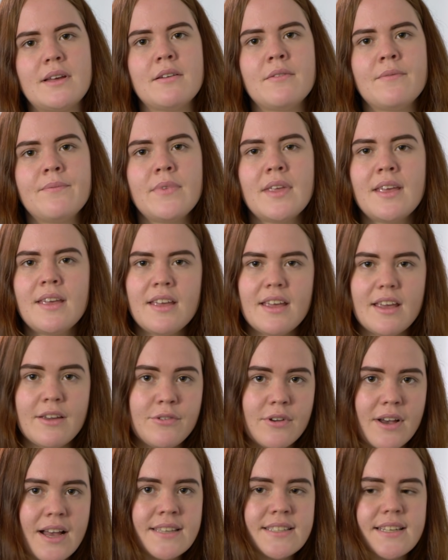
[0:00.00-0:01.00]
in. If
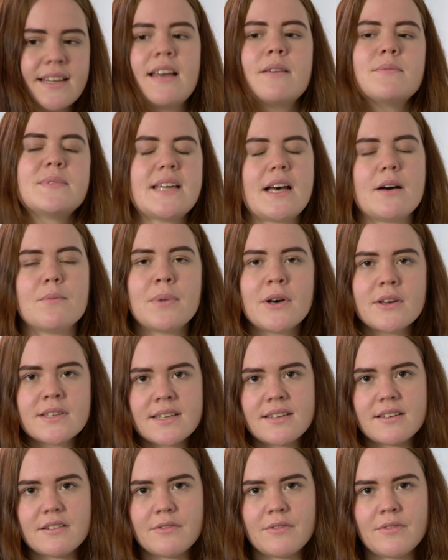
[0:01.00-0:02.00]
your answer comes out
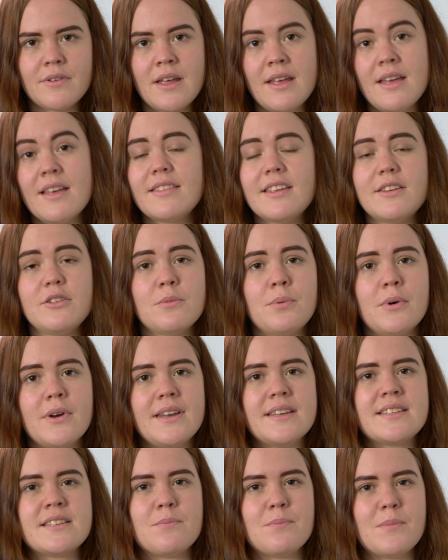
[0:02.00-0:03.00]
positive, then your point
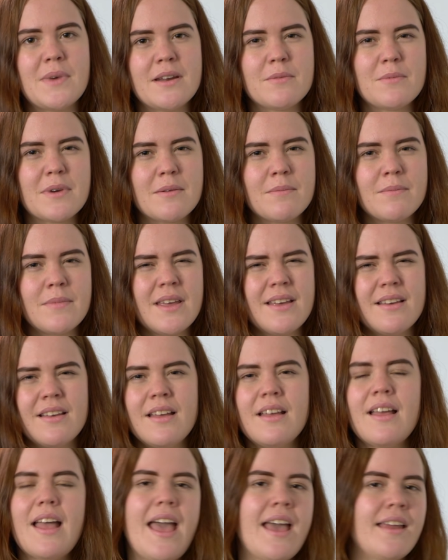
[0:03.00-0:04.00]
is a minimum.
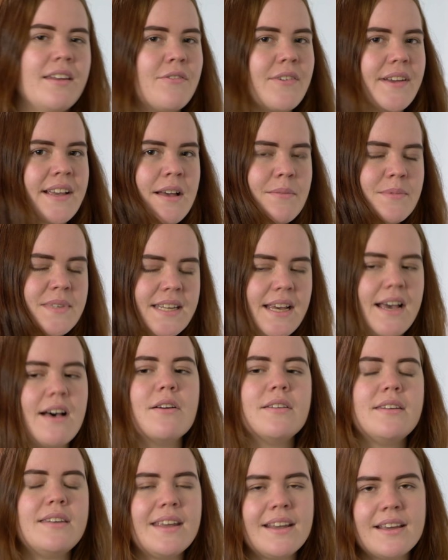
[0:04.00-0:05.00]
And if it comes
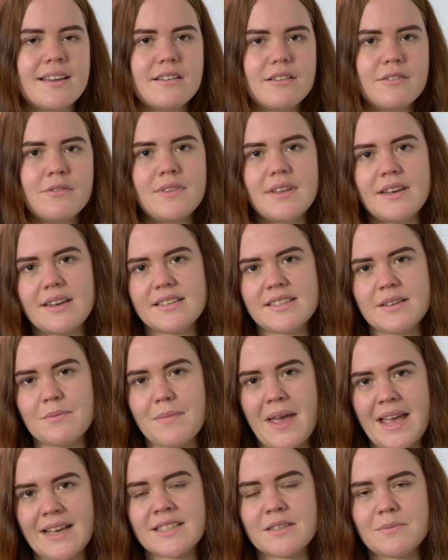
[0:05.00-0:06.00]
out negative, then it's a
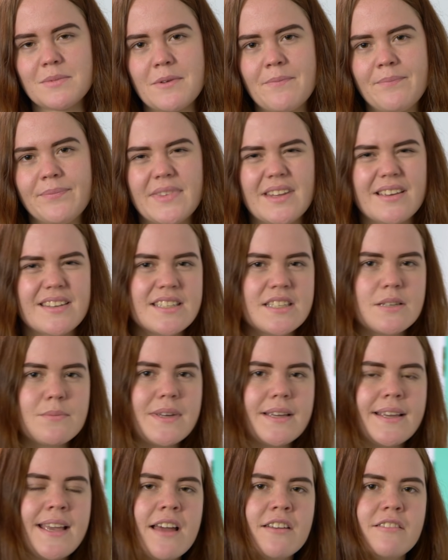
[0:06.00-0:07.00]
maximum. Now this is a
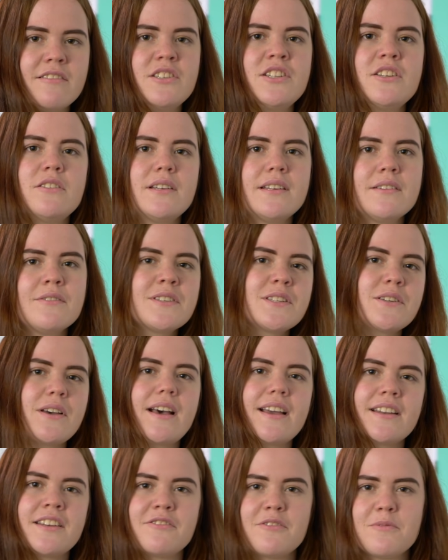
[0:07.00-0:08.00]
bit counterintuitive, so I
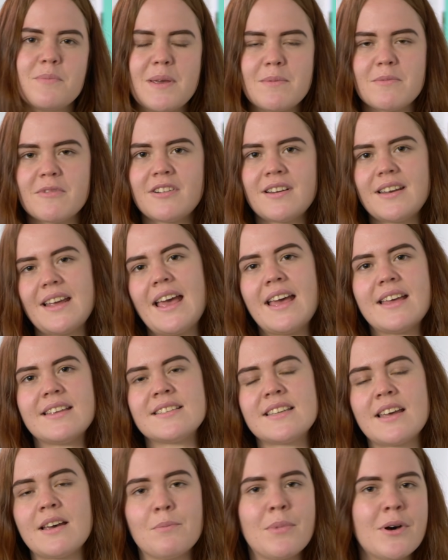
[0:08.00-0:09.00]
like to remember it
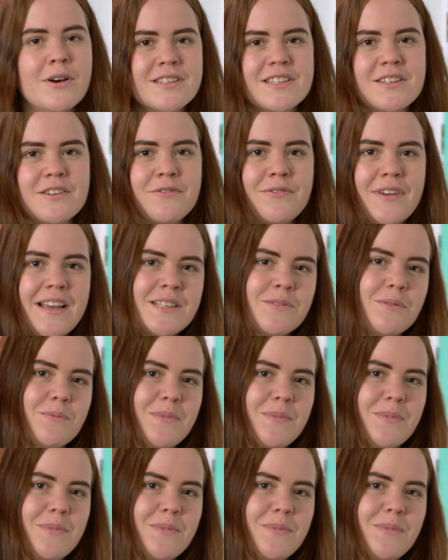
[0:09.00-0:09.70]
as a positive face